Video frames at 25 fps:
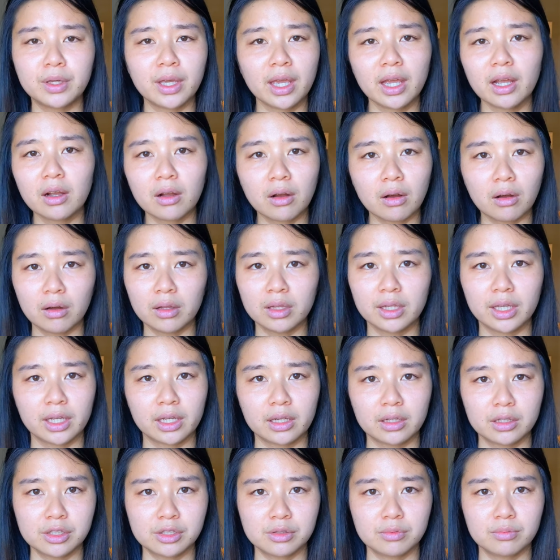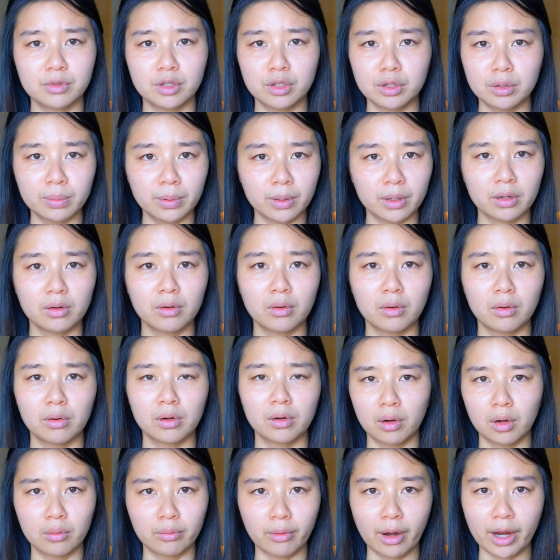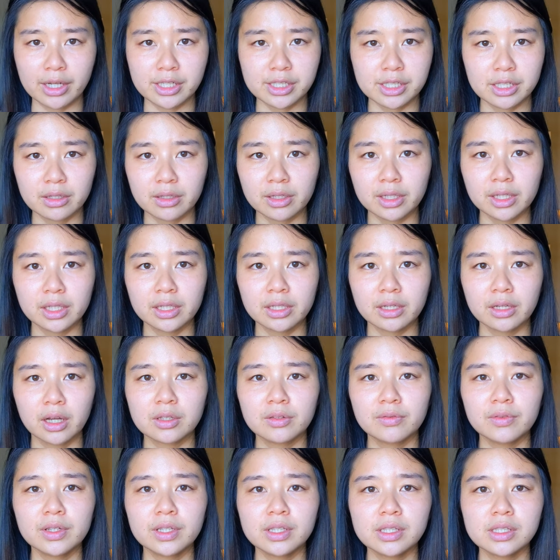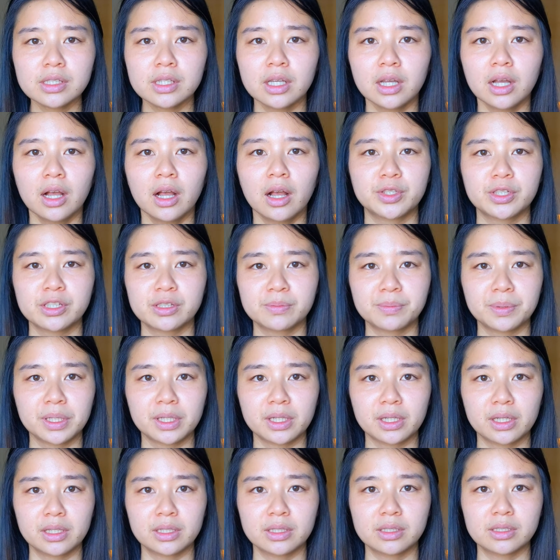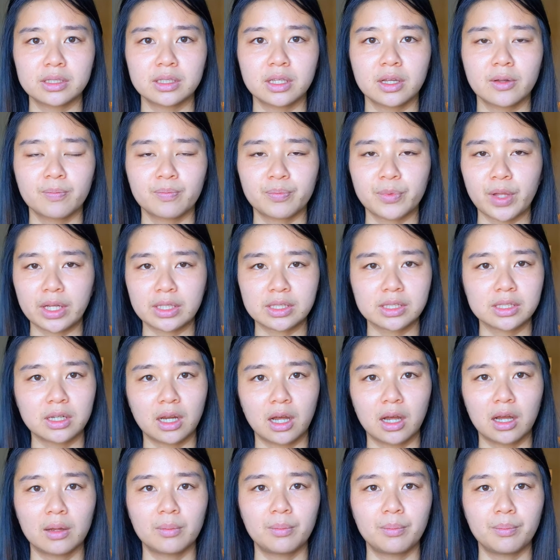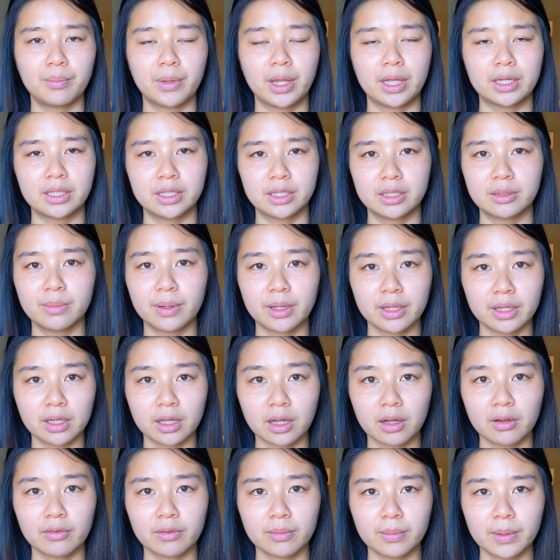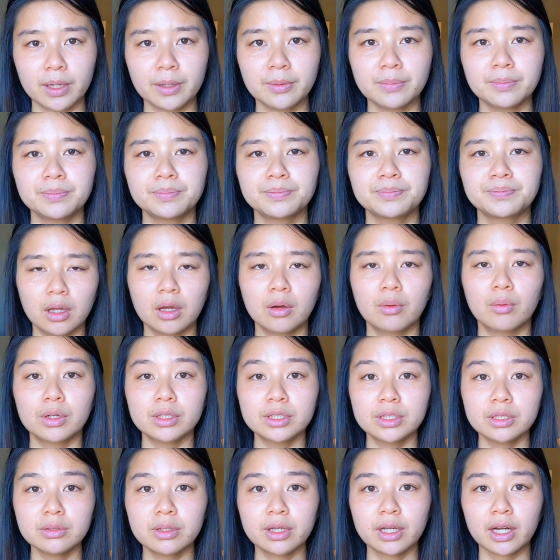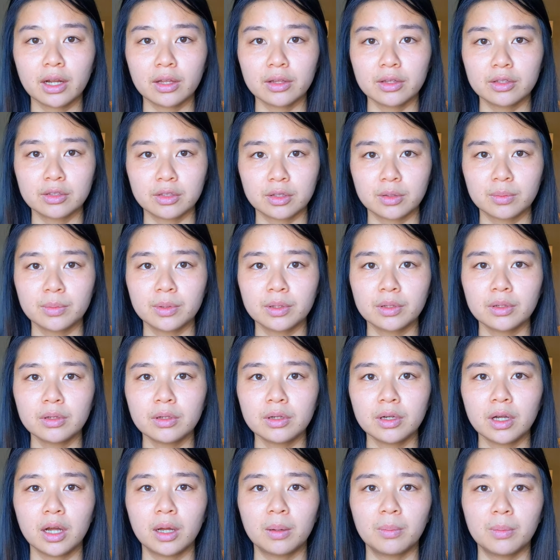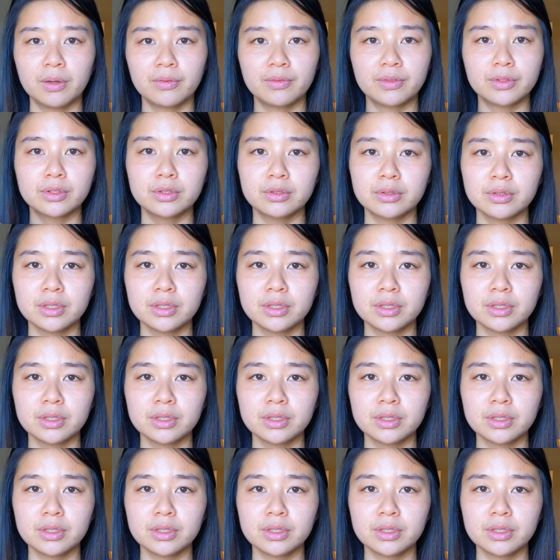you can't call like an Uber or a ride sharing service just because that's not mandated by the government. Once you get out of the terminal, if you